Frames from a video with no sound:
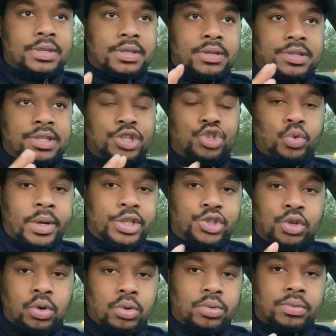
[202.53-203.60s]

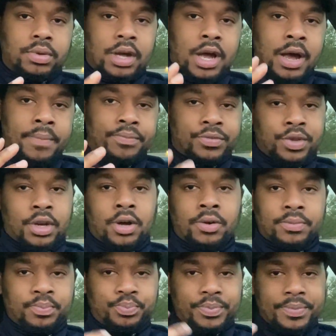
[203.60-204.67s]
situational, um, you
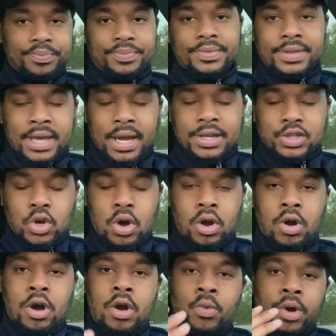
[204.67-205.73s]
know, things
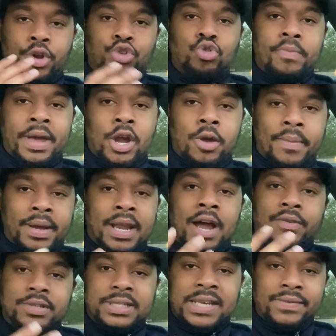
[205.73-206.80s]
going on where you may or may
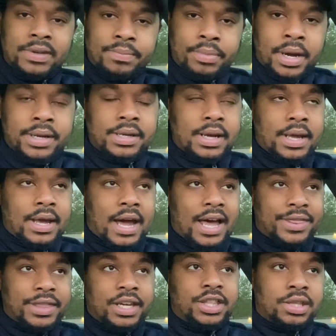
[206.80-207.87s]
not receive it. But I
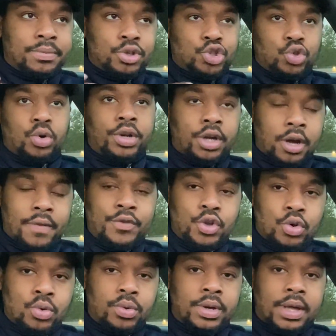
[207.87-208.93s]
think the majority of
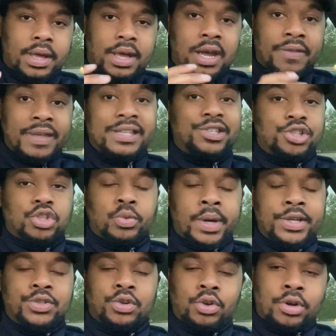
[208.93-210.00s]
you, in that
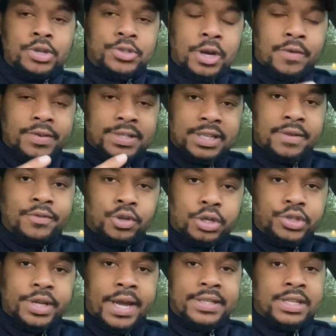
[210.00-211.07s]
situation are going to start receiving your
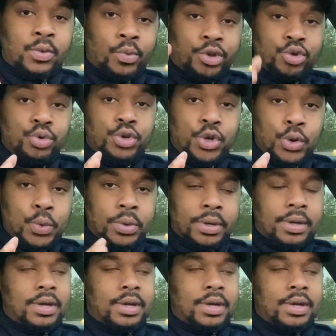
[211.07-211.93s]
checks. And when you do,